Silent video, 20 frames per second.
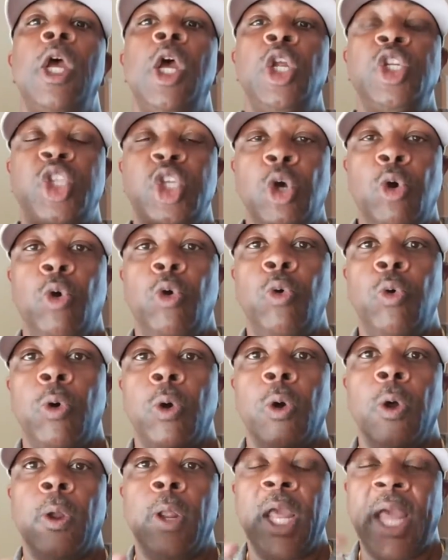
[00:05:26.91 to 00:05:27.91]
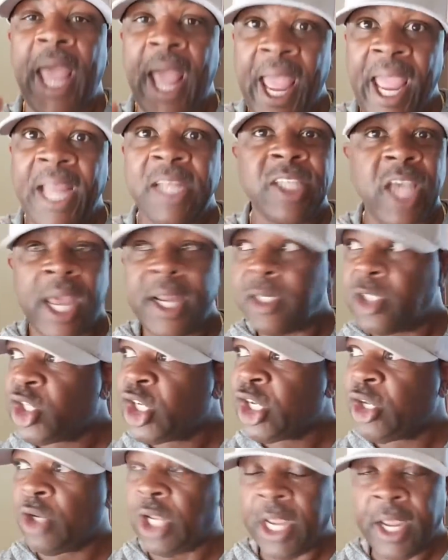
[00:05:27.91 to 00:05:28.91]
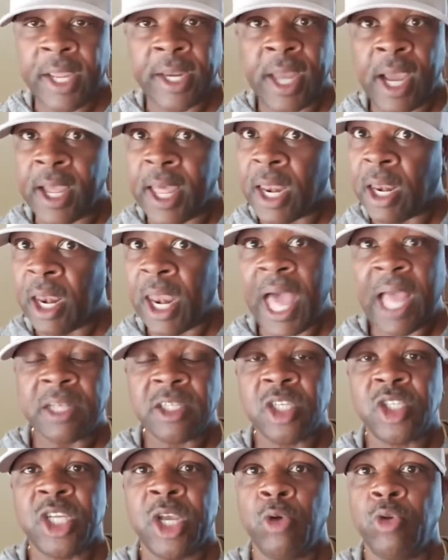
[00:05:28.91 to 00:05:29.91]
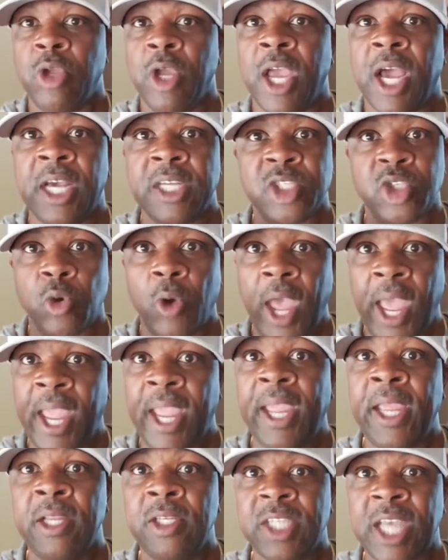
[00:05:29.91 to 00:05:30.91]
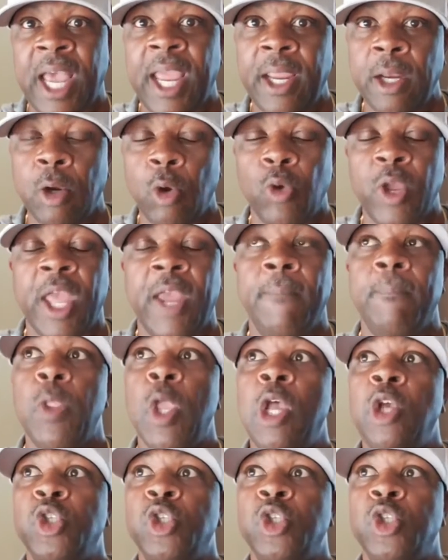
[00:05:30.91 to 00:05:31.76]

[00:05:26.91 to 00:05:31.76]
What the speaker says: So hang tight until the end. I got a lot to tell you guys, so hang tight, okay?